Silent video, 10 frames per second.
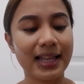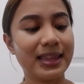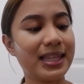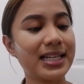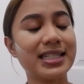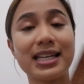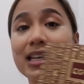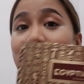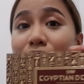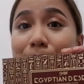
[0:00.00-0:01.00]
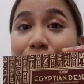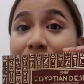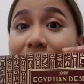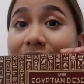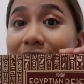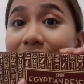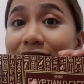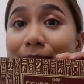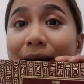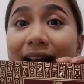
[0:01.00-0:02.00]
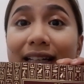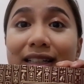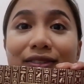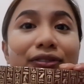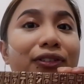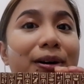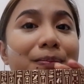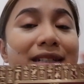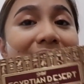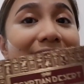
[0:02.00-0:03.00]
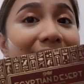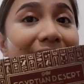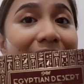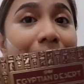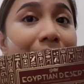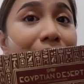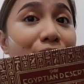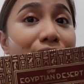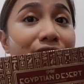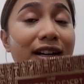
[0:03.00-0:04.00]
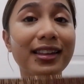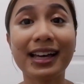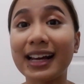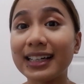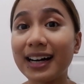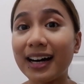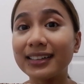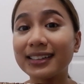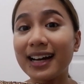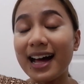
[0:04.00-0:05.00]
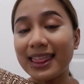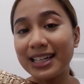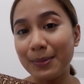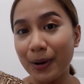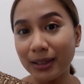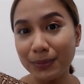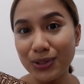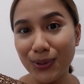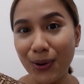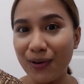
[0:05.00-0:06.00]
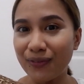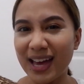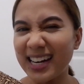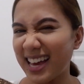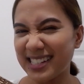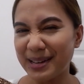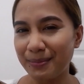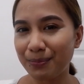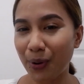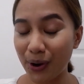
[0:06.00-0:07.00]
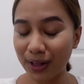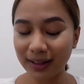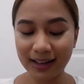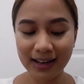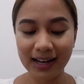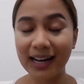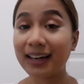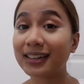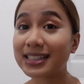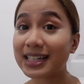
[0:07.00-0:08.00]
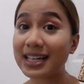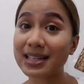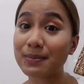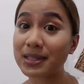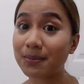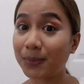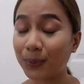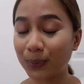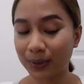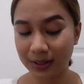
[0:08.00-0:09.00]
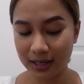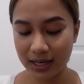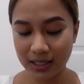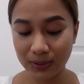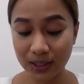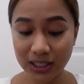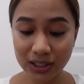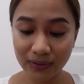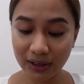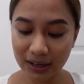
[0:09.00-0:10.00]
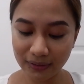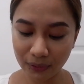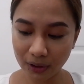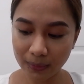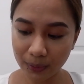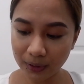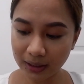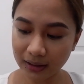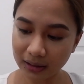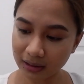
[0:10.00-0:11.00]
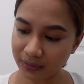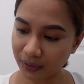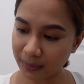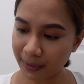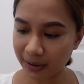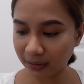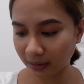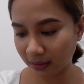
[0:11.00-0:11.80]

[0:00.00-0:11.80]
this Egyptian Desert palette from Detail Makeover that I got at the department store of any SM mall. I got this in SM Cebu. So this is just very affordable. I got this for about